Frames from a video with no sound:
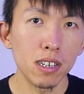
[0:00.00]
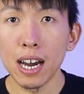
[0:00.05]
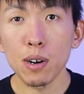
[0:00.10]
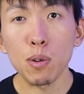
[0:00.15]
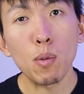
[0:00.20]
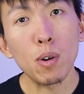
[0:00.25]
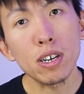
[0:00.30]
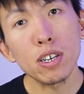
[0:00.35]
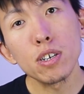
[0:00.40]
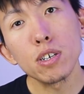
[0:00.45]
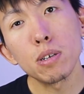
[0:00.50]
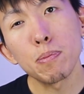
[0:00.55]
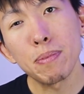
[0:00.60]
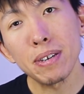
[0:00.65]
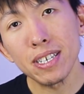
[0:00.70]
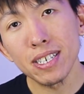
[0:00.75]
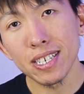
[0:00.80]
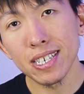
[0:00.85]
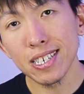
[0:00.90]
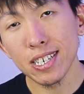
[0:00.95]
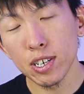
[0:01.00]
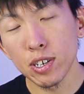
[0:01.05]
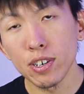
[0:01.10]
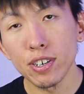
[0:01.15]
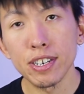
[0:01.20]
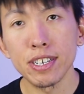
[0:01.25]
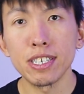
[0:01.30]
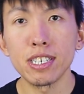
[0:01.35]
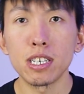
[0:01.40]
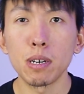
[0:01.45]
I don't want you to be
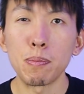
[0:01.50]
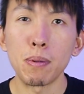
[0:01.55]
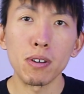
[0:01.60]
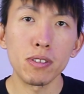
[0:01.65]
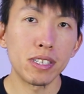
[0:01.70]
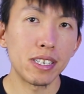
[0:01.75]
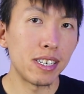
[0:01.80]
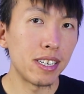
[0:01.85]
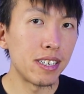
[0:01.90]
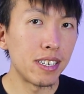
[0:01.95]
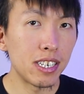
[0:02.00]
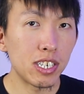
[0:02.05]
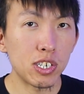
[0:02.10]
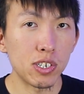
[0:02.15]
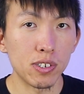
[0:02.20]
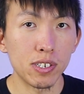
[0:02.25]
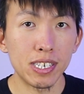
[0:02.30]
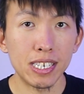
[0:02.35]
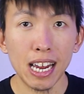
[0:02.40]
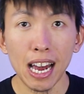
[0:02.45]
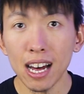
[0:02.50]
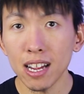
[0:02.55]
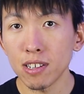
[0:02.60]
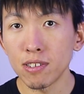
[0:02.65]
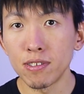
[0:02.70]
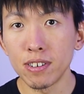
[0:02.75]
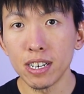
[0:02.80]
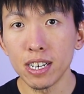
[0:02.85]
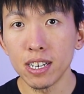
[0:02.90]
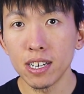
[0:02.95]
discouraged about the initial
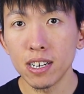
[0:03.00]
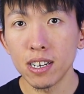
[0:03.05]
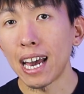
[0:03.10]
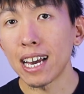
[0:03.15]
salary